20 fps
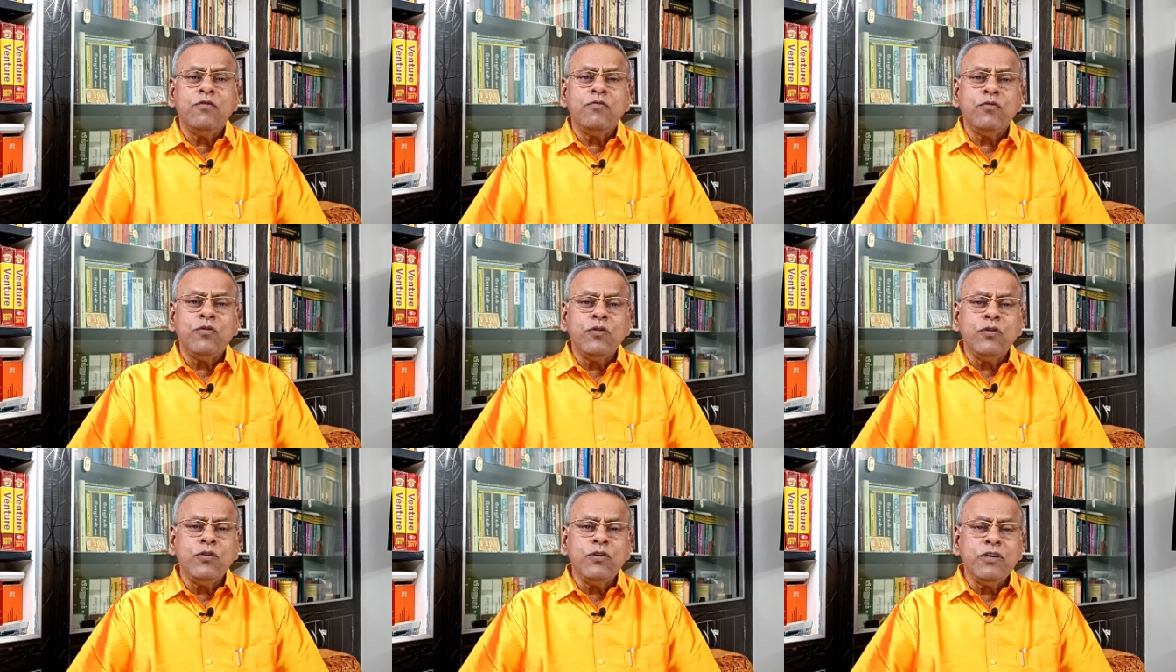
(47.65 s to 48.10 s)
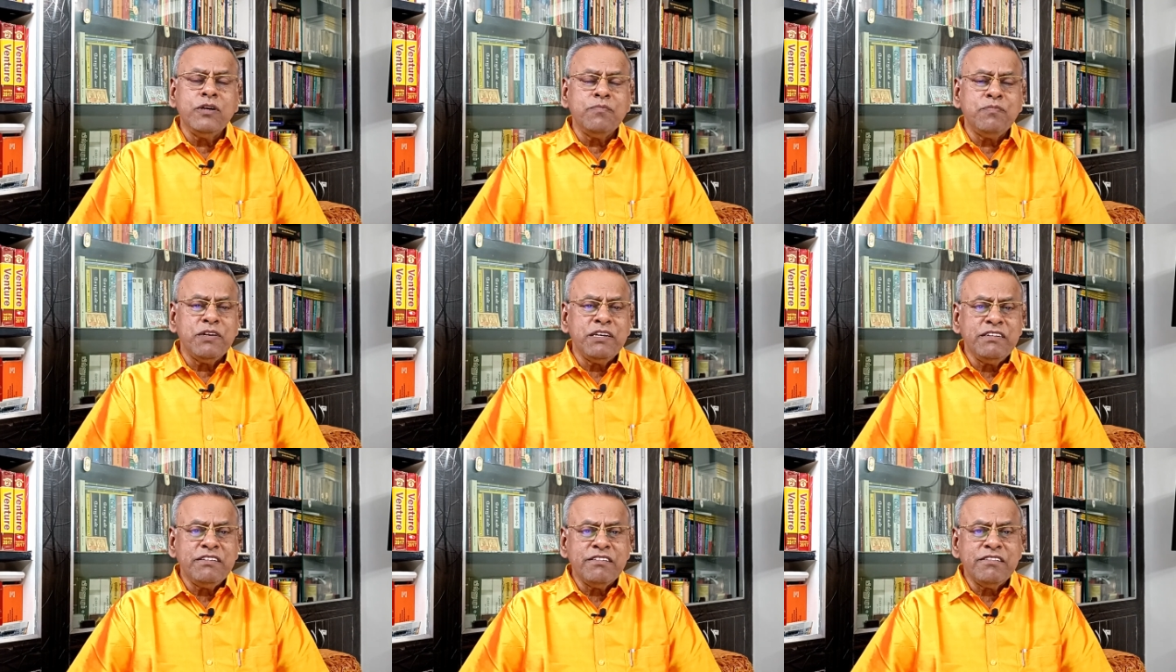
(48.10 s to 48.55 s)
old
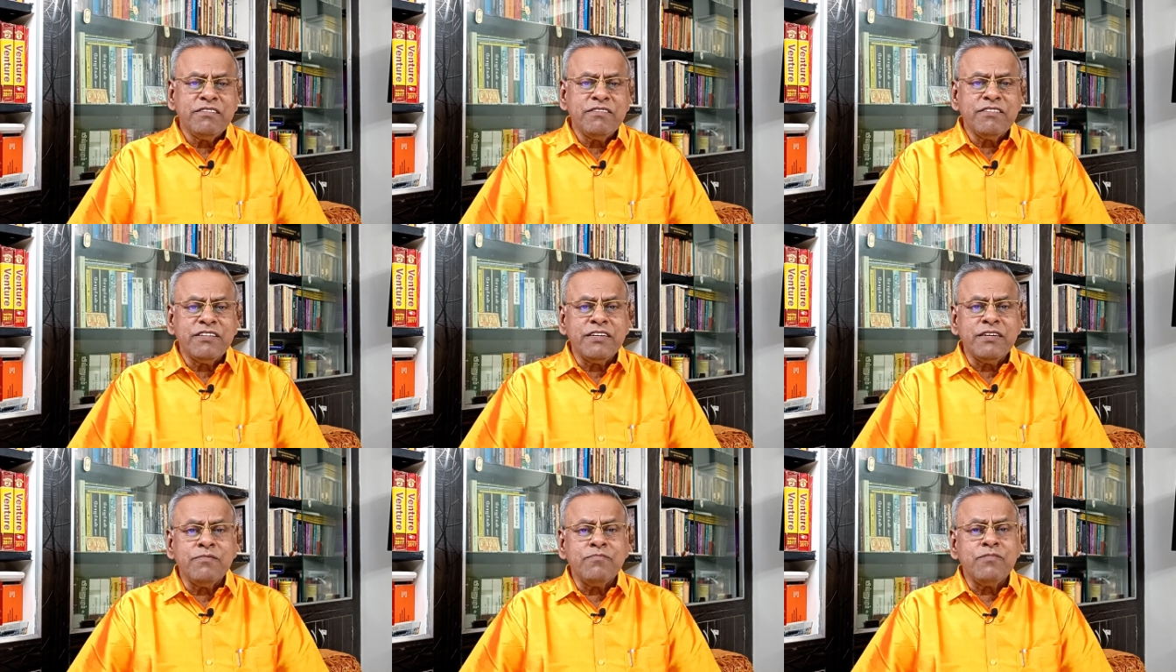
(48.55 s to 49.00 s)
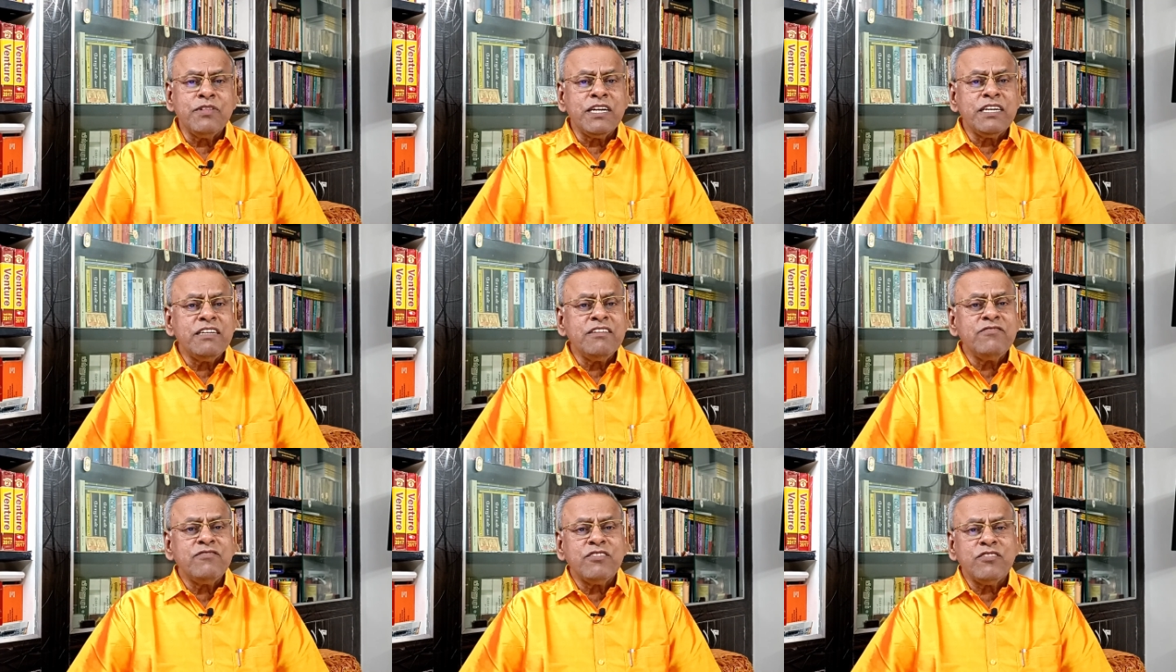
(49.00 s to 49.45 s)
pension scheme, that
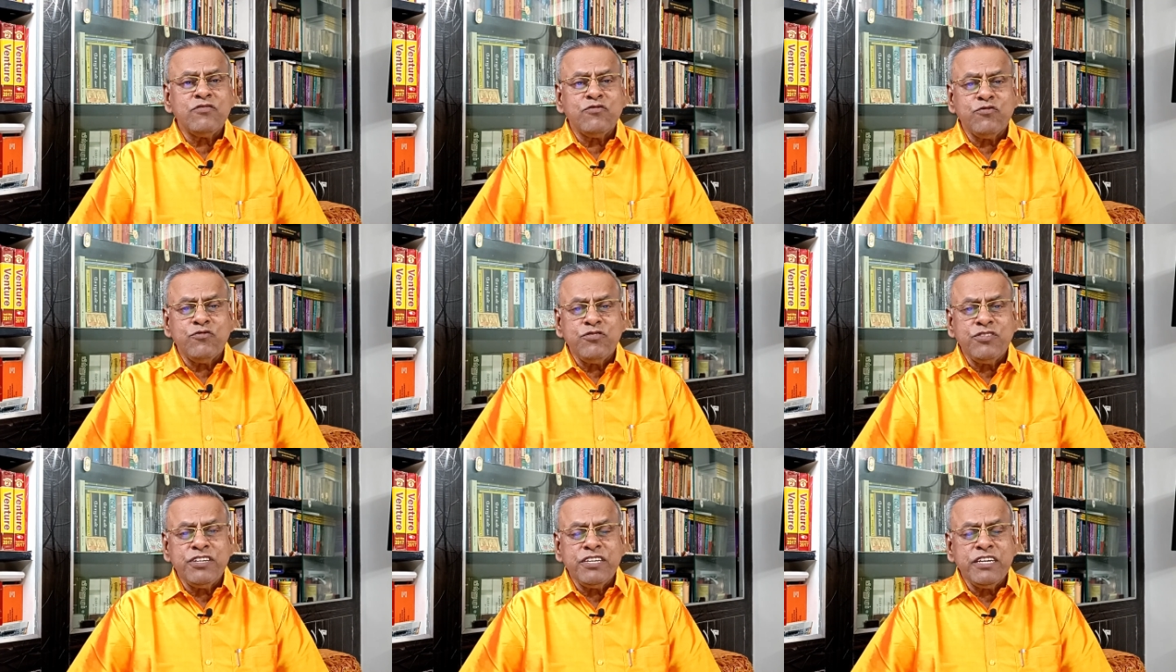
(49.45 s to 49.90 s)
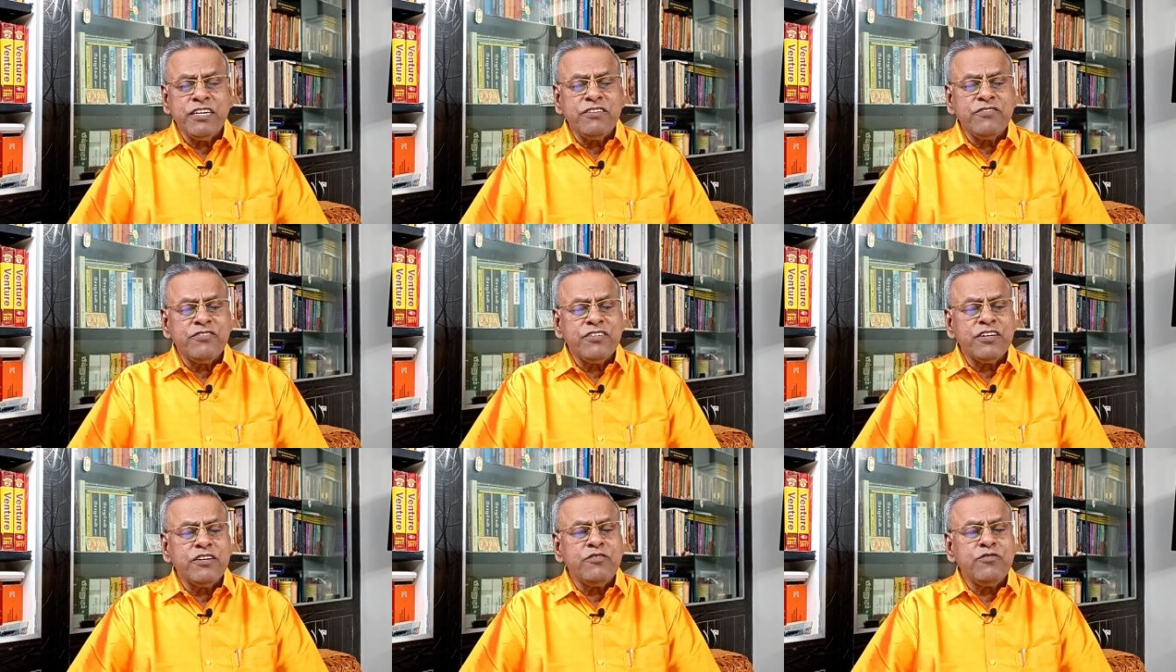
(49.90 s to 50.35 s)
is the social
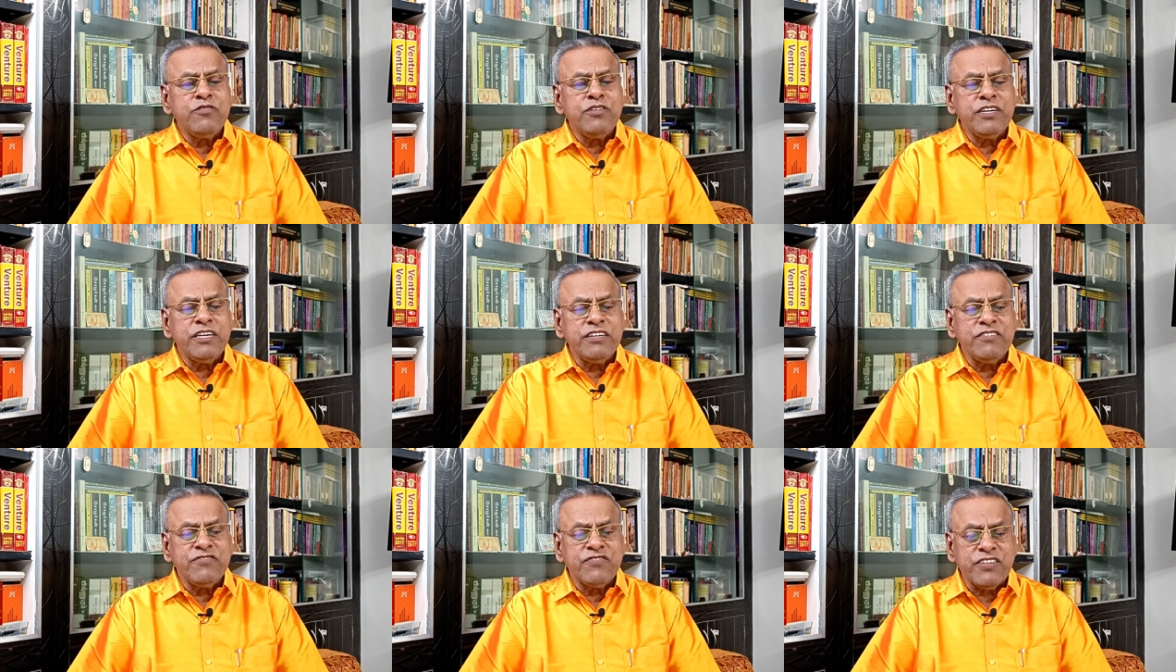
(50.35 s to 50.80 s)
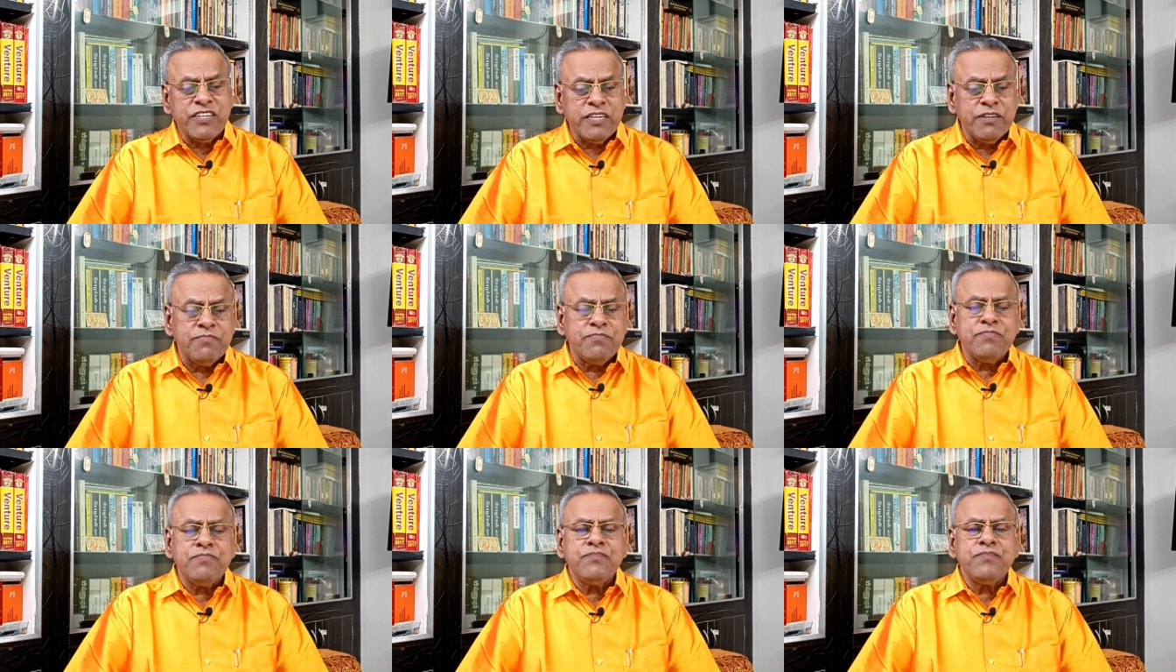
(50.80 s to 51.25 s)
security
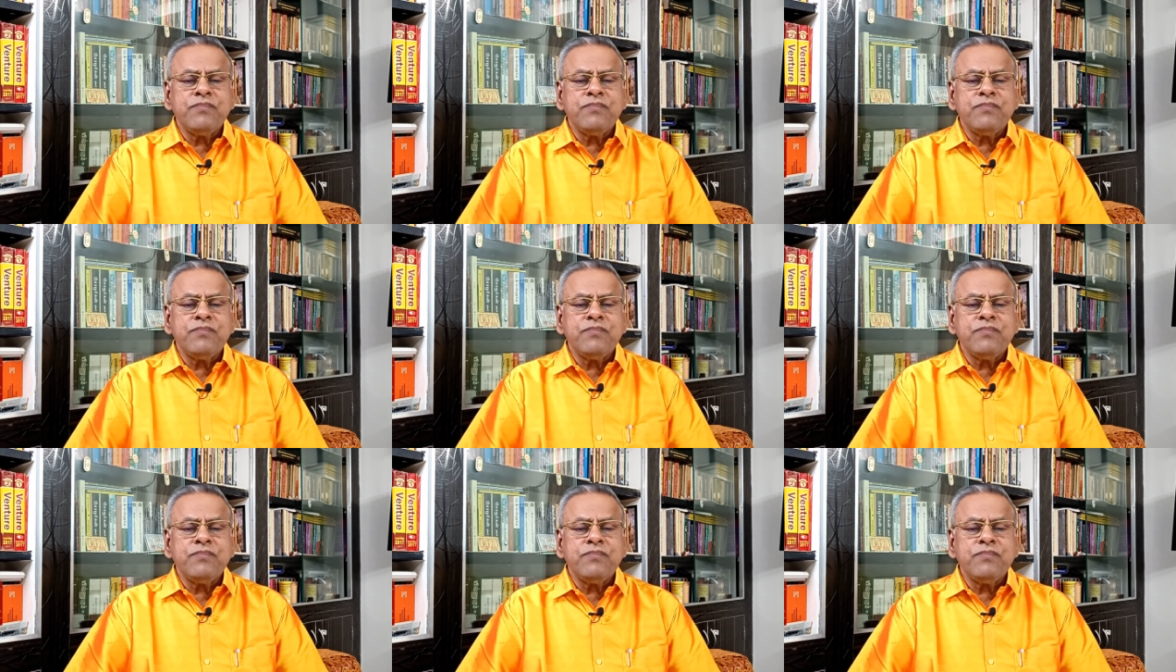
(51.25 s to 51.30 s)
scheme.